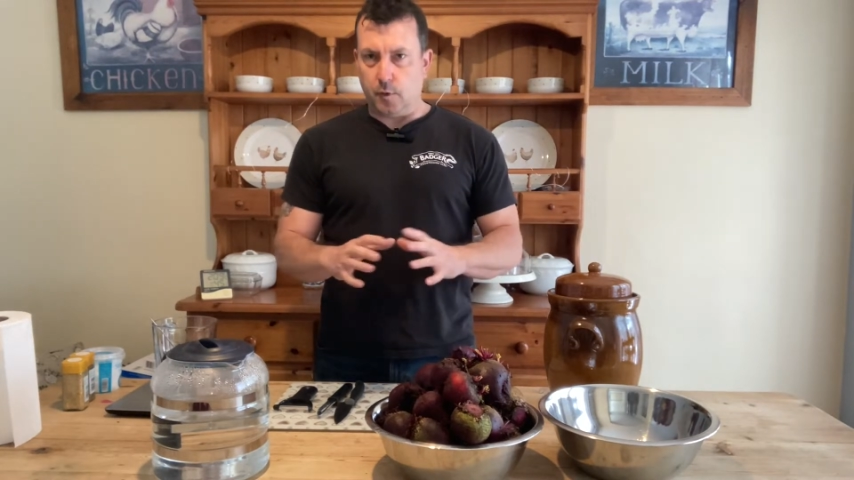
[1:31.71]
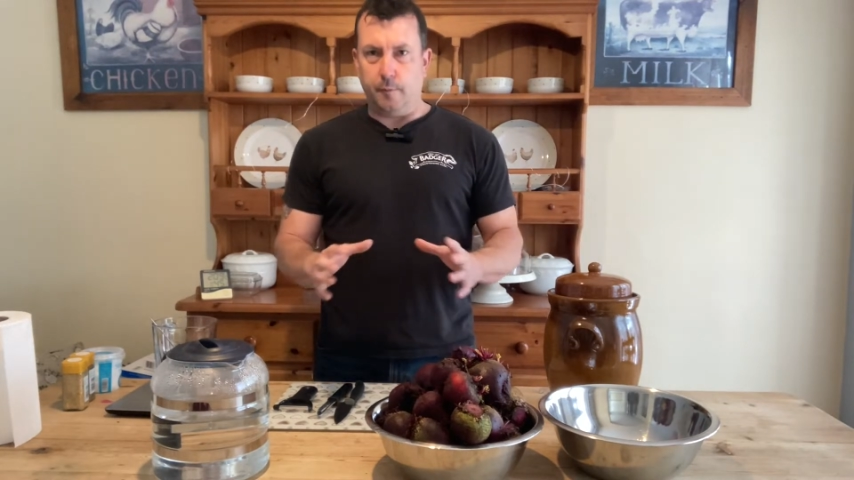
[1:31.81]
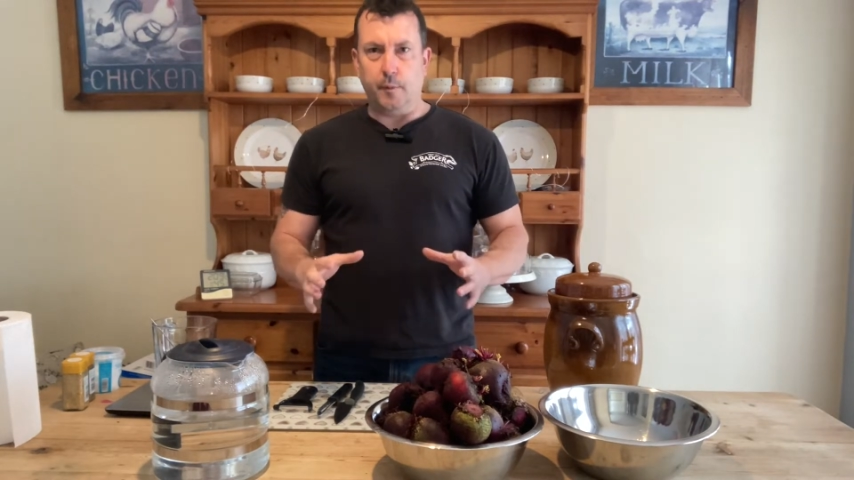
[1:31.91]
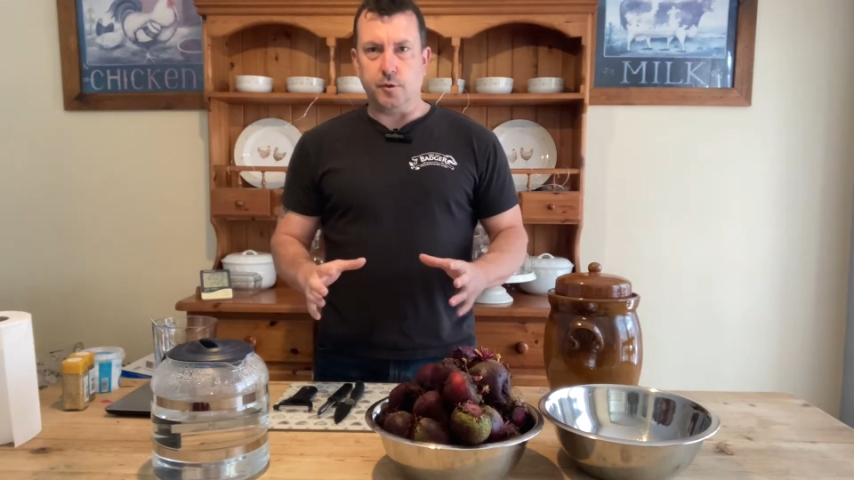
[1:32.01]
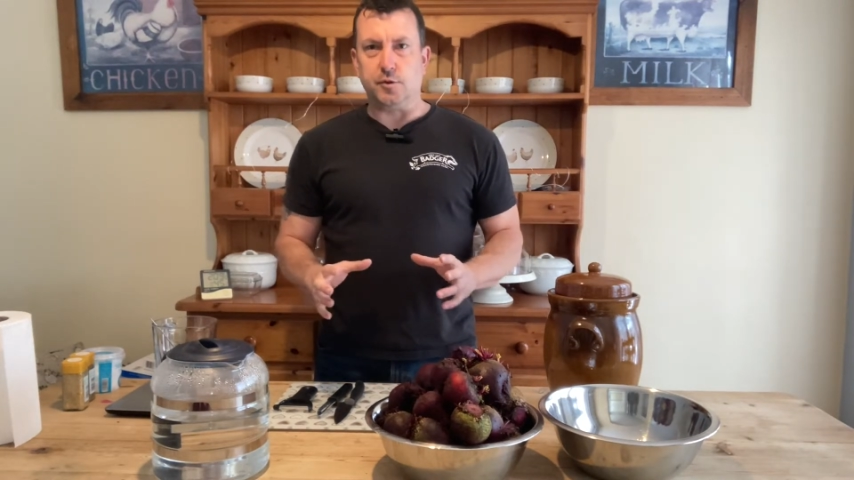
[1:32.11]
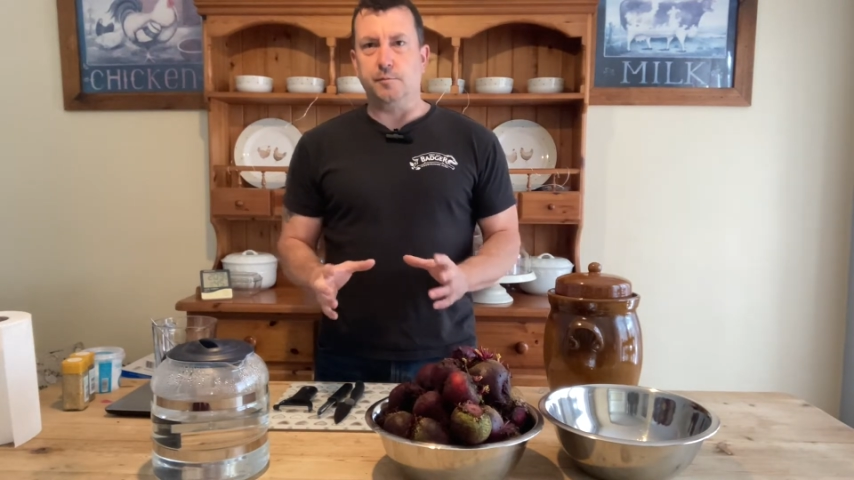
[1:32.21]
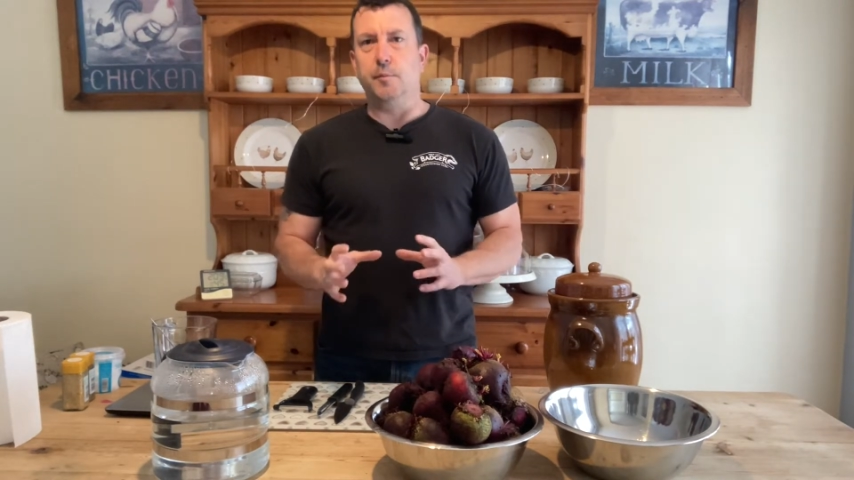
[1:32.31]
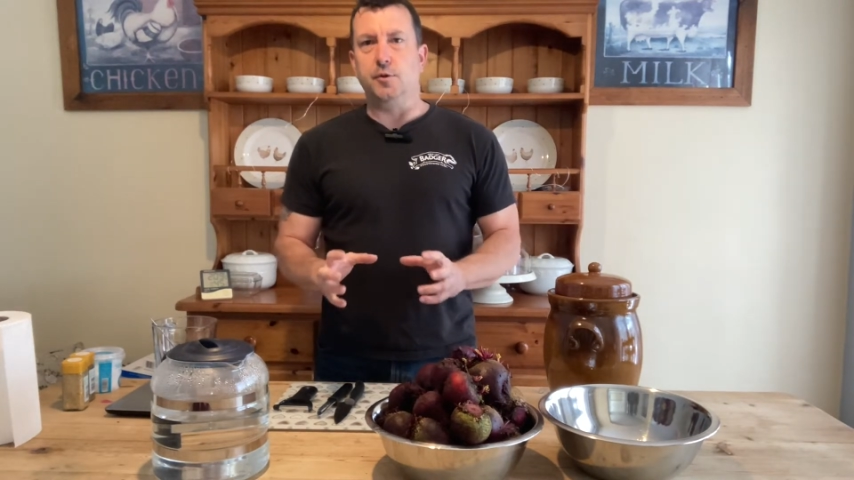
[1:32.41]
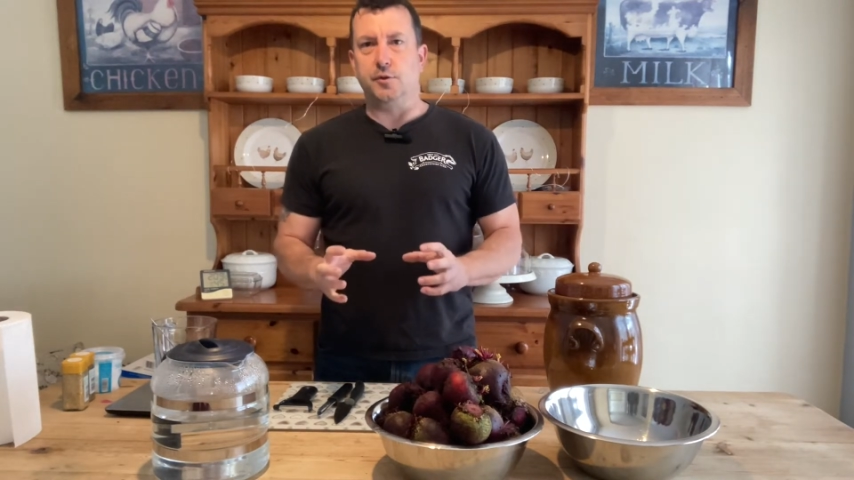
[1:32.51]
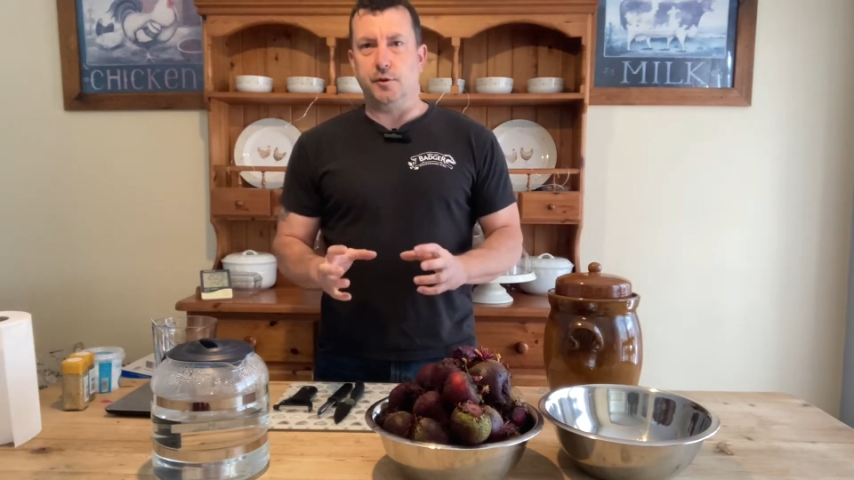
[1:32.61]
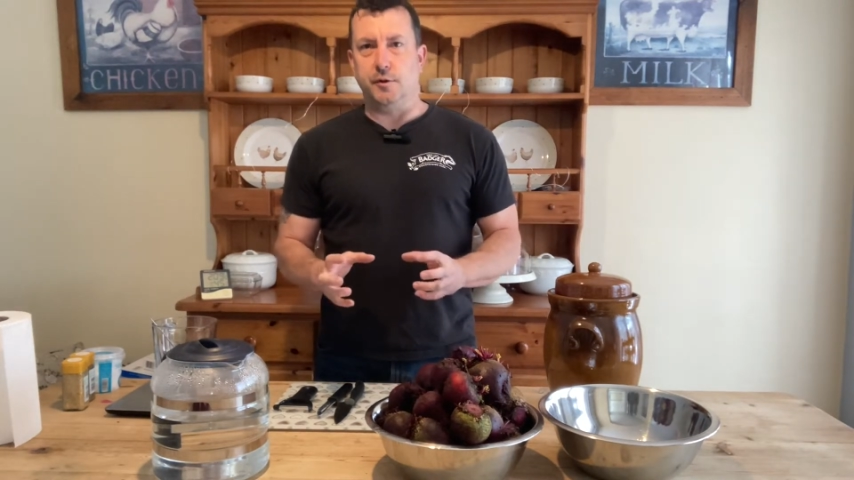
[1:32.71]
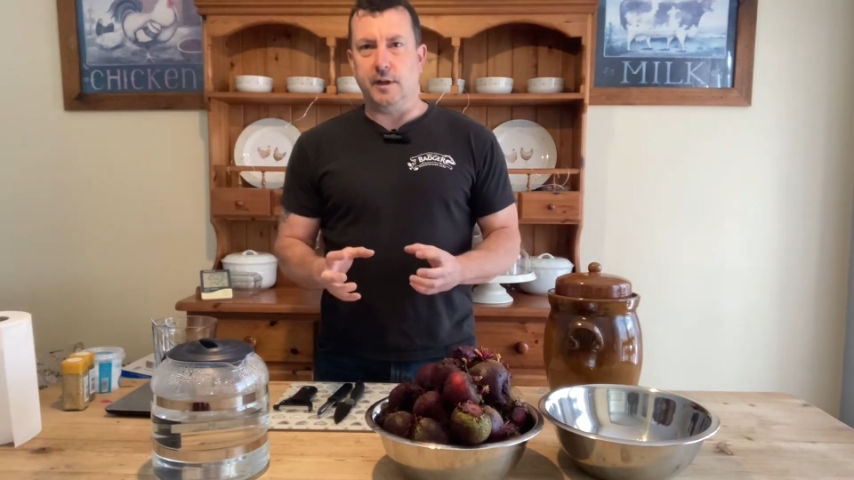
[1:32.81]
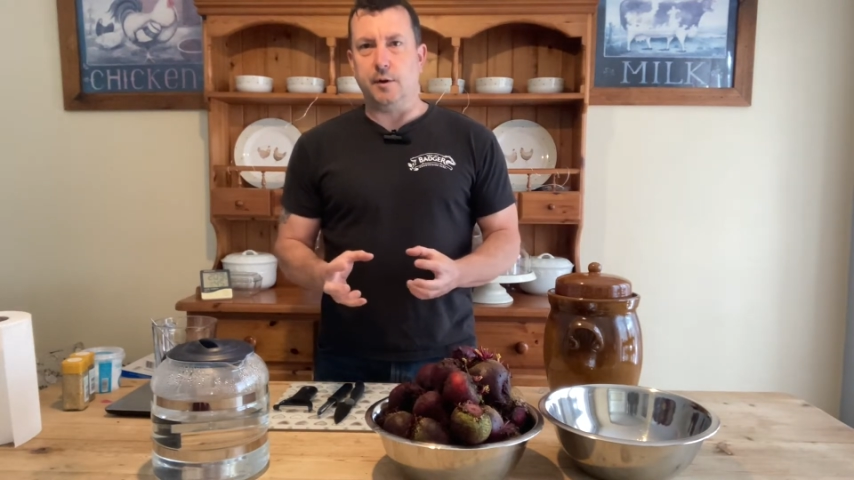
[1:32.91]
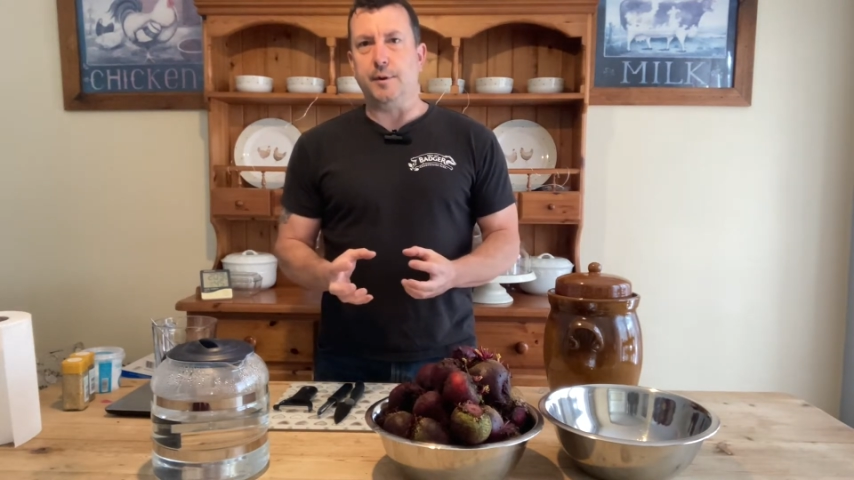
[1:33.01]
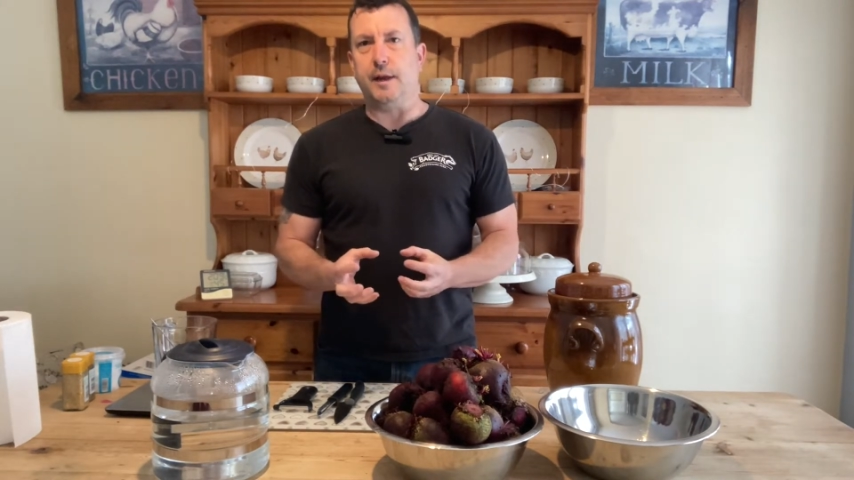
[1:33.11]
got most of the
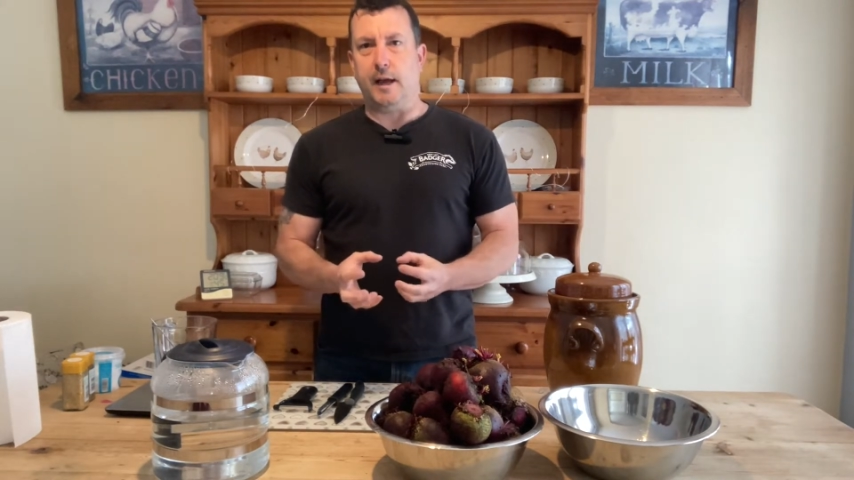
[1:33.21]
liquid